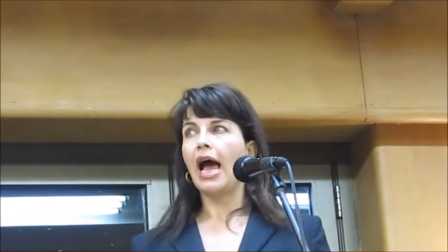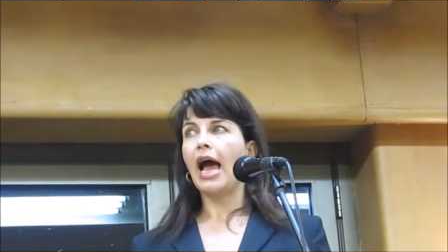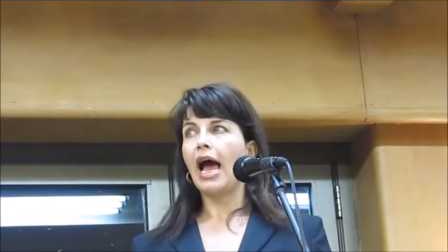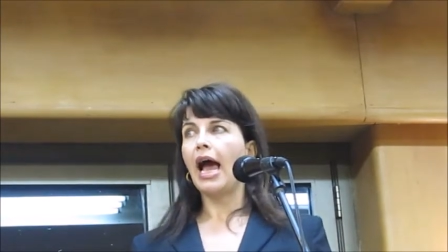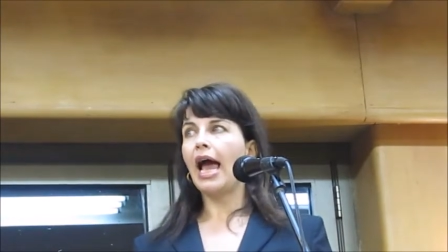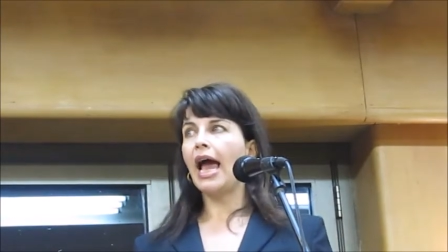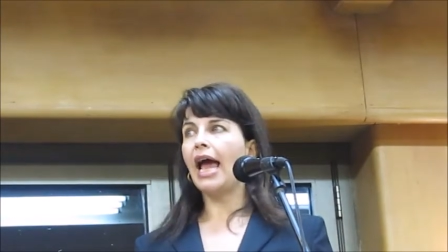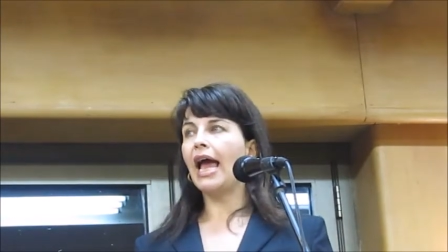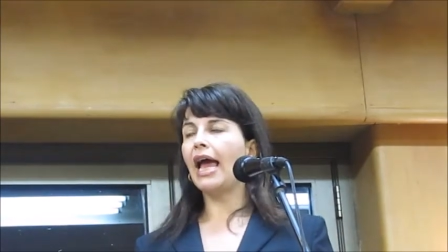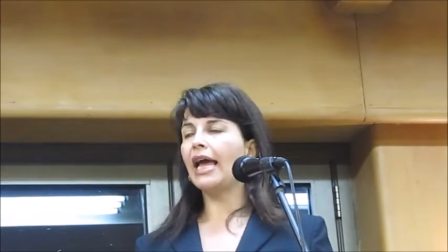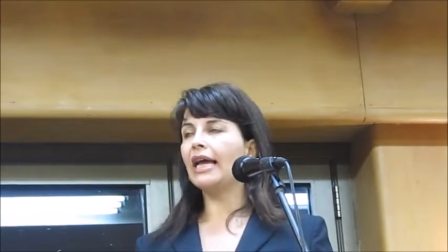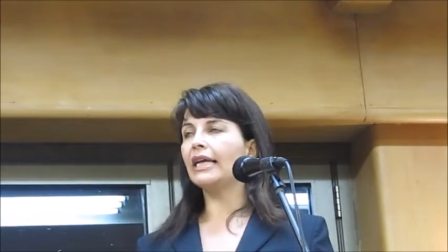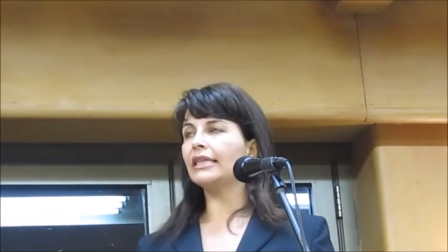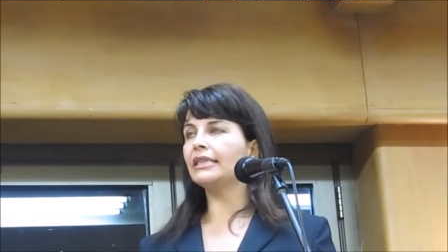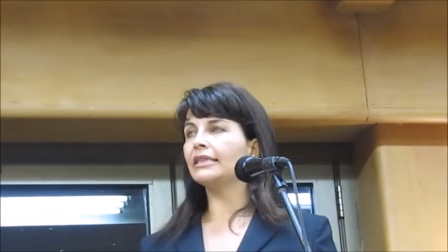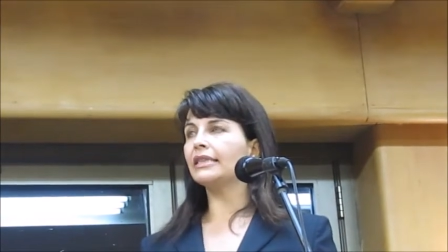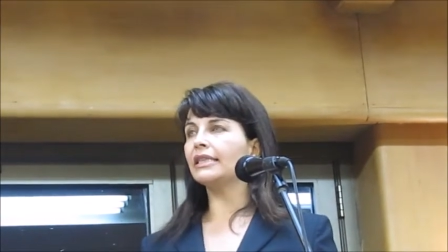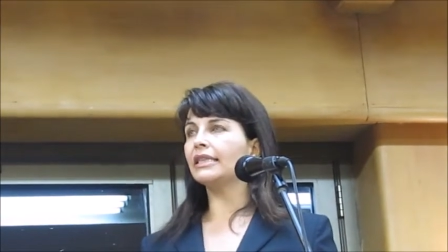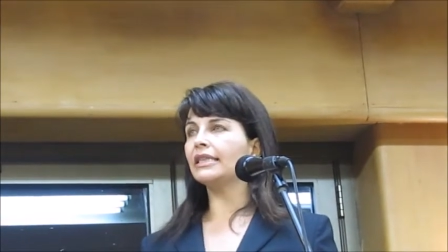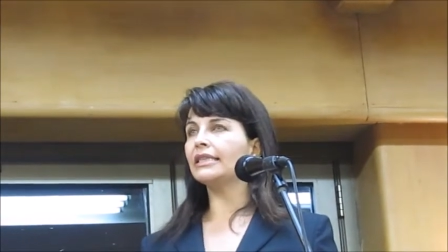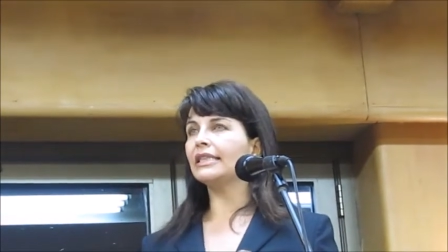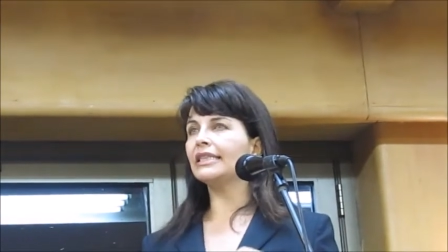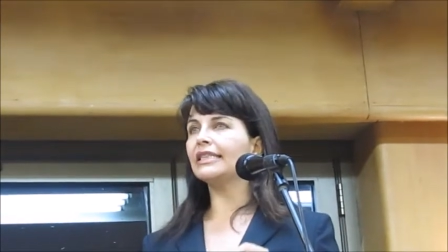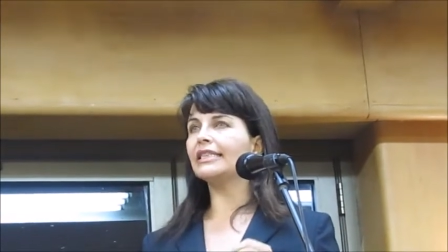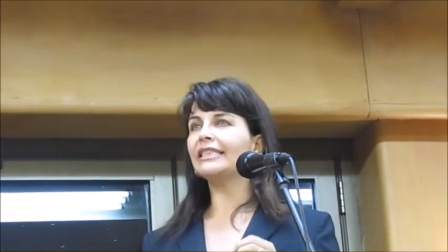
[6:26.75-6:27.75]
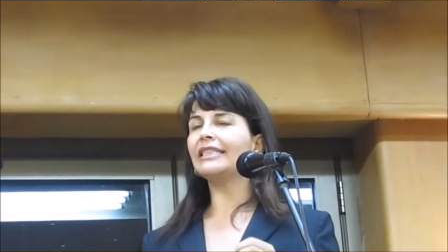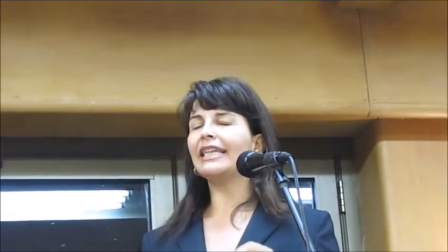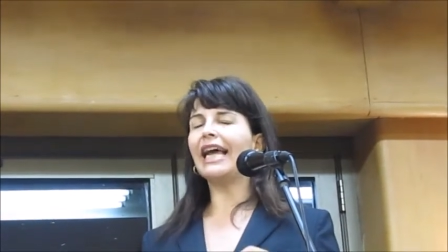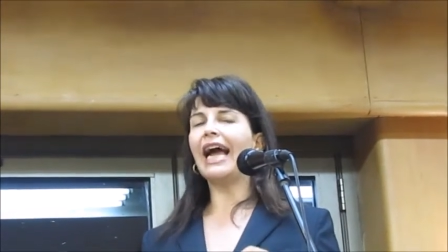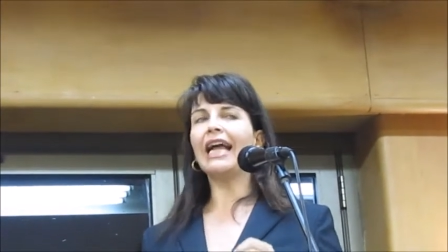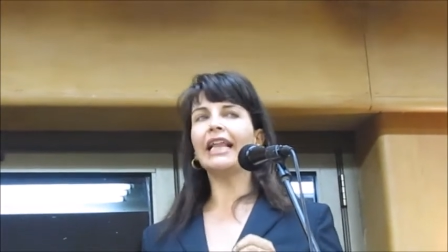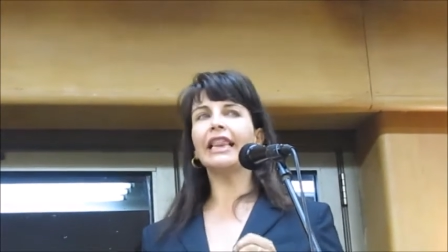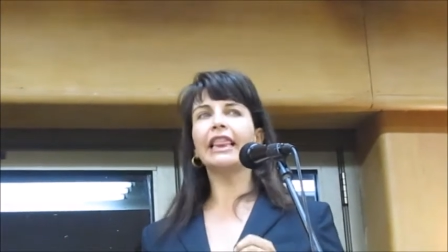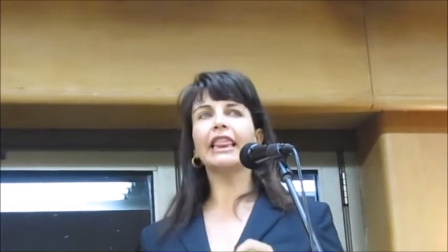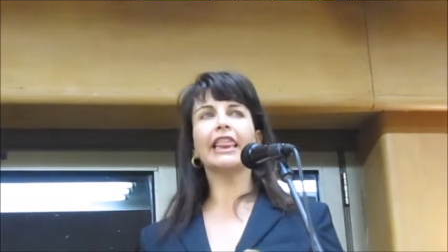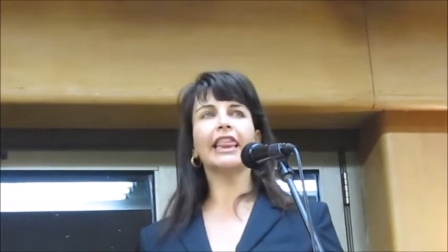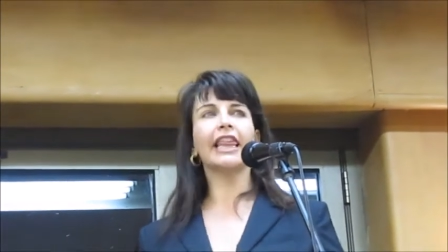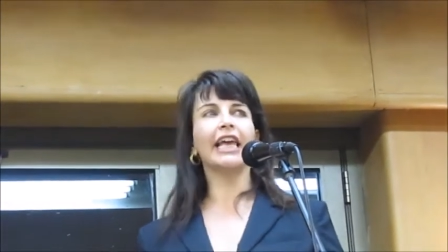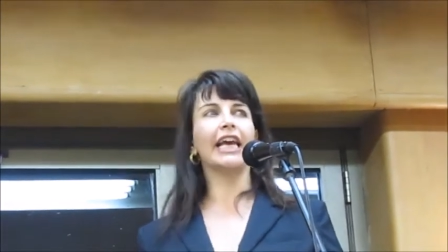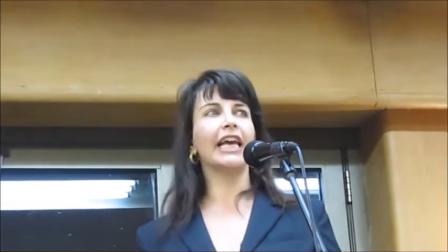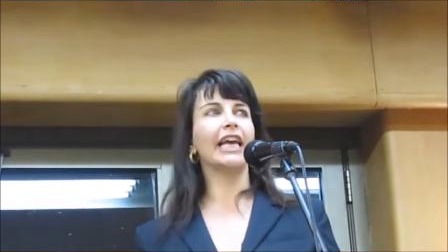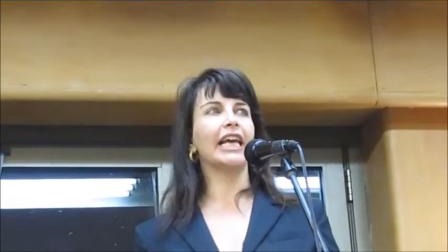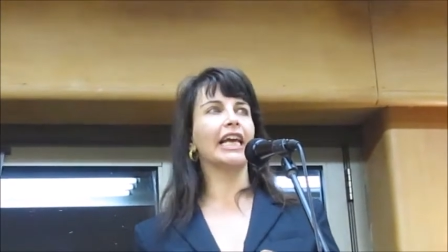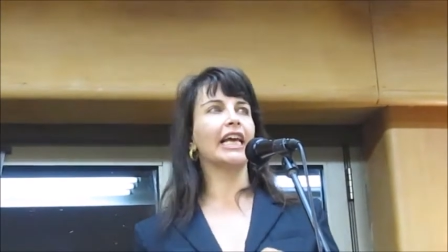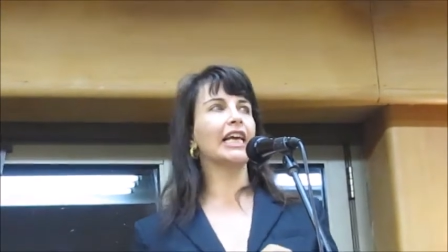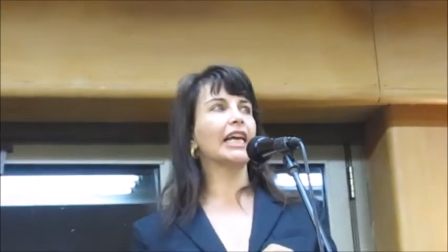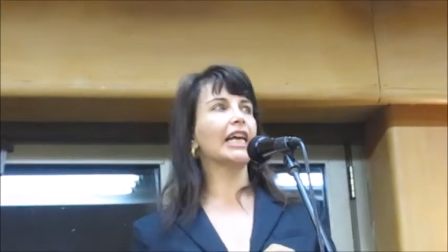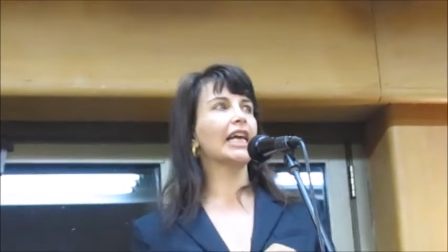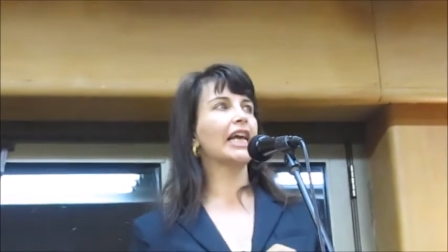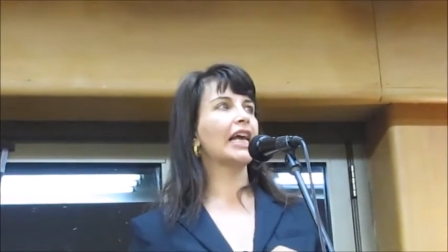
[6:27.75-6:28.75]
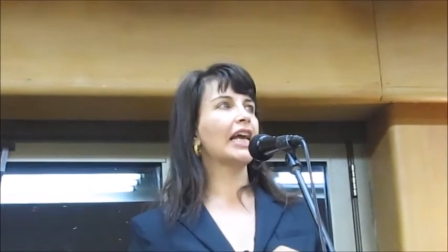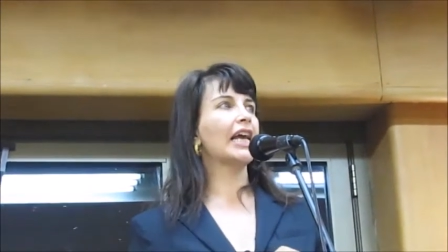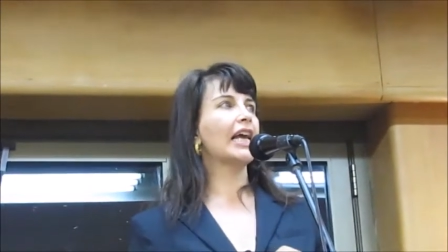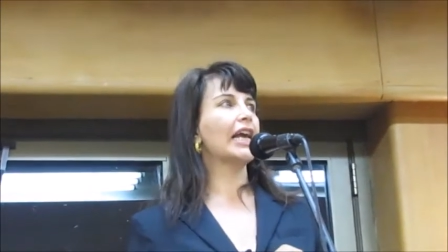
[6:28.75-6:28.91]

And the sad thing